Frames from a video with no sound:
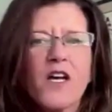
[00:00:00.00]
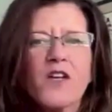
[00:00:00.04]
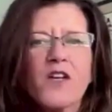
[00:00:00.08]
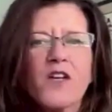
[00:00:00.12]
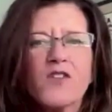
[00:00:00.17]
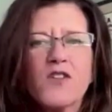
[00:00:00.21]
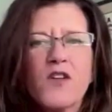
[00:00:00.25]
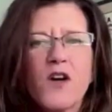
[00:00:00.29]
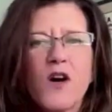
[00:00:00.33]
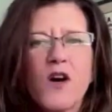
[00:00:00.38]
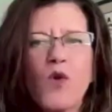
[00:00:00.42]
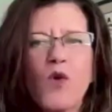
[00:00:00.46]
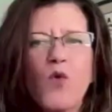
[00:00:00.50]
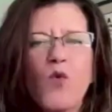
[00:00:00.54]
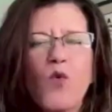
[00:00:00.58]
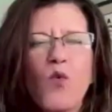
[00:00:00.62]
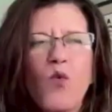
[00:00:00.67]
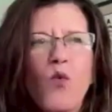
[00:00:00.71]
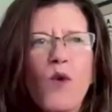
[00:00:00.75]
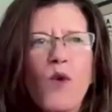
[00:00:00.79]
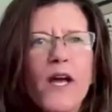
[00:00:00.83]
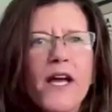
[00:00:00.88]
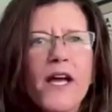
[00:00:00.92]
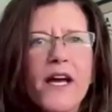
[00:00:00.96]
So,
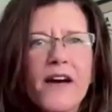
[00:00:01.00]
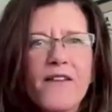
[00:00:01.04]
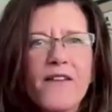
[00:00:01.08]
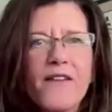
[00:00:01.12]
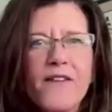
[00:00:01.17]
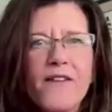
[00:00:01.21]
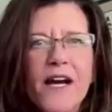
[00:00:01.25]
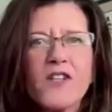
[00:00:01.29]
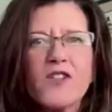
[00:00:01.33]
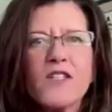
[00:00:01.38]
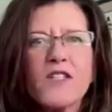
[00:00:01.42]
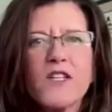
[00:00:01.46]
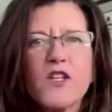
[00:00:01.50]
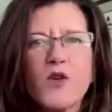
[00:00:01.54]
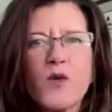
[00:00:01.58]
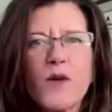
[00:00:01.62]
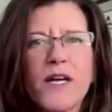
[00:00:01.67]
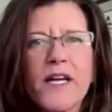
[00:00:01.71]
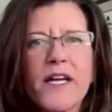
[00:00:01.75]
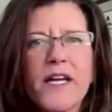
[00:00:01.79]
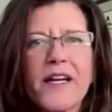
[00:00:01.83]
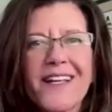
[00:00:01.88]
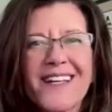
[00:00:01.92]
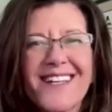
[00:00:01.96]
we have actually
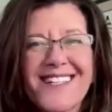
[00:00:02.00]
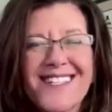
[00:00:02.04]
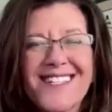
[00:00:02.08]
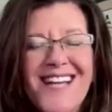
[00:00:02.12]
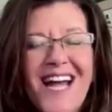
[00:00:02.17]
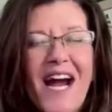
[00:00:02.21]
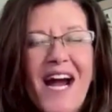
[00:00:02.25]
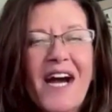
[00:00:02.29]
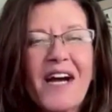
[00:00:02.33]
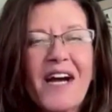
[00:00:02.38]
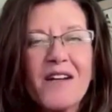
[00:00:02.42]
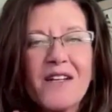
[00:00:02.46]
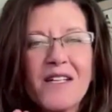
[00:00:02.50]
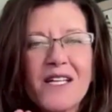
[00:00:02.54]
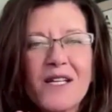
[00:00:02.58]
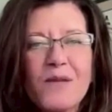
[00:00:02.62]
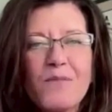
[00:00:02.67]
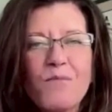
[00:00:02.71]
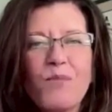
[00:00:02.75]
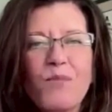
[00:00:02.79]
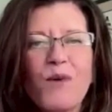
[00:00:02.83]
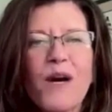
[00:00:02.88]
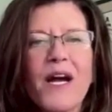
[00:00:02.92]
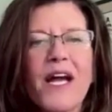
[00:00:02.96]
created an entirely
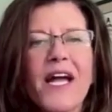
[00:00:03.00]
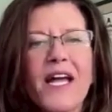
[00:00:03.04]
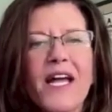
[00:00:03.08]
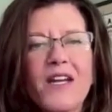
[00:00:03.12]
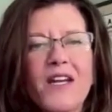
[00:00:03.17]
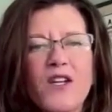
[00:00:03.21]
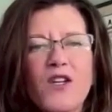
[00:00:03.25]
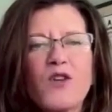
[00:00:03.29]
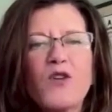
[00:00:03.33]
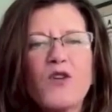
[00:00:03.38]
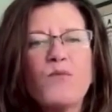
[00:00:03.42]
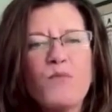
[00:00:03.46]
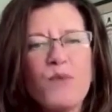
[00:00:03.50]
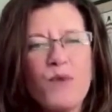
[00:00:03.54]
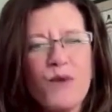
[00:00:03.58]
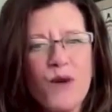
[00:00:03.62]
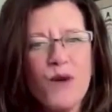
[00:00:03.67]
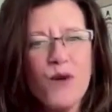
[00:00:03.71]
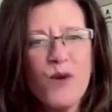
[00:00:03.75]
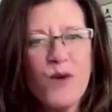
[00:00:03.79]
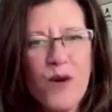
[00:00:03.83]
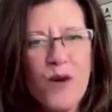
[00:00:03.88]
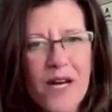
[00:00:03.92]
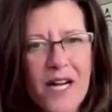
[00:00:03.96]
brand new
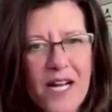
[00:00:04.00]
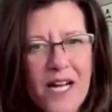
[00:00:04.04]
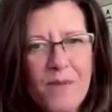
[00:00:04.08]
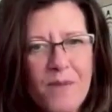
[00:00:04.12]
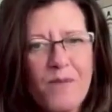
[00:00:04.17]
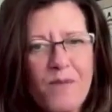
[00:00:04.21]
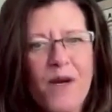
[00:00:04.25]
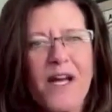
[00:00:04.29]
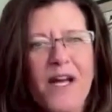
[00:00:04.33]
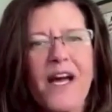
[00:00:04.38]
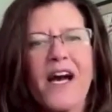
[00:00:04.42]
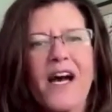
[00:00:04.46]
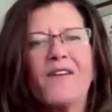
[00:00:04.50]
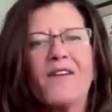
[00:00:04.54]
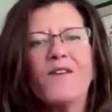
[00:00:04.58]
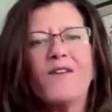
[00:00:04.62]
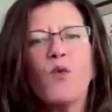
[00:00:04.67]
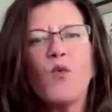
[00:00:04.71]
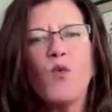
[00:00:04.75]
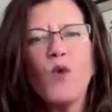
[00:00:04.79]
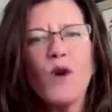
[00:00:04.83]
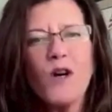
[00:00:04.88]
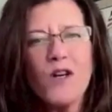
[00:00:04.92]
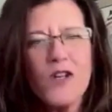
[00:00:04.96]
program. We have a
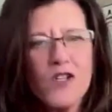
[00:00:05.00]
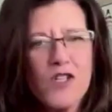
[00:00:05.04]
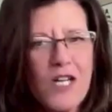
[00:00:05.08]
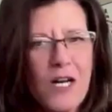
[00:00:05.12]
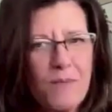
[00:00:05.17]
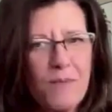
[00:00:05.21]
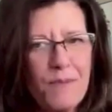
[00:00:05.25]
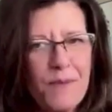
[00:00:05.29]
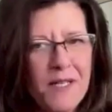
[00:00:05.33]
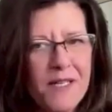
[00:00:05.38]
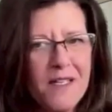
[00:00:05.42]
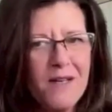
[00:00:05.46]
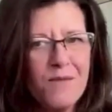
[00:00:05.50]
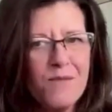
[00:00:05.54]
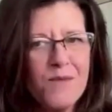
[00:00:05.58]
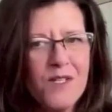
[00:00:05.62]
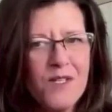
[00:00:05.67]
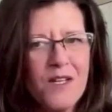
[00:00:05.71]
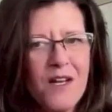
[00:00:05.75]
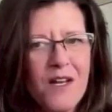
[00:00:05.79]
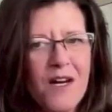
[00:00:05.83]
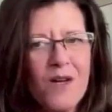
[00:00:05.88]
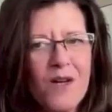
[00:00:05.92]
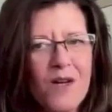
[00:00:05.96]
workshop that comes
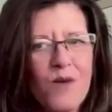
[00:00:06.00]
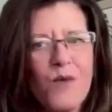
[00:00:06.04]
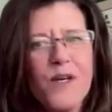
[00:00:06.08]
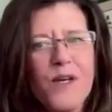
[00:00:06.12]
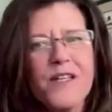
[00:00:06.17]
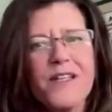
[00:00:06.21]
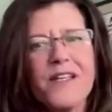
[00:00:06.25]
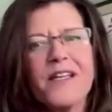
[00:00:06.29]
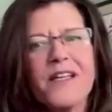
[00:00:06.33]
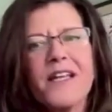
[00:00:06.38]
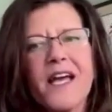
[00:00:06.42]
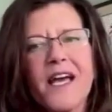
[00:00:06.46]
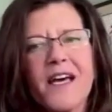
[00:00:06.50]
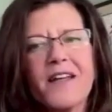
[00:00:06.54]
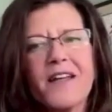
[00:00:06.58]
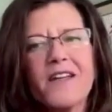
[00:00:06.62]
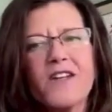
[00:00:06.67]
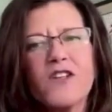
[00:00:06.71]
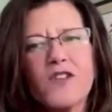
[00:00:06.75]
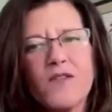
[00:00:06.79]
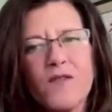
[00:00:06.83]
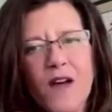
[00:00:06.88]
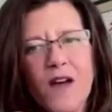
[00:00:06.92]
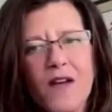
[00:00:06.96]
along with it and
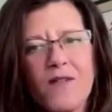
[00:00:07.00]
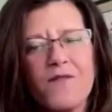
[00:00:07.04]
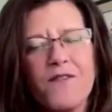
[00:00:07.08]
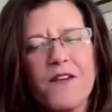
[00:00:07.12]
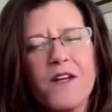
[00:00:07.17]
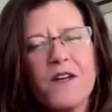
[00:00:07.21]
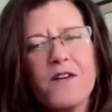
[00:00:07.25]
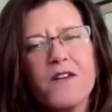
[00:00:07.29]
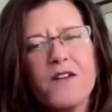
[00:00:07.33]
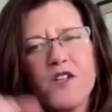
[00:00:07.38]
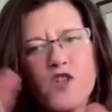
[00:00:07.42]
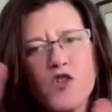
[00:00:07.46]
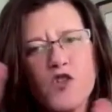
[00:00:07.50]
a, a very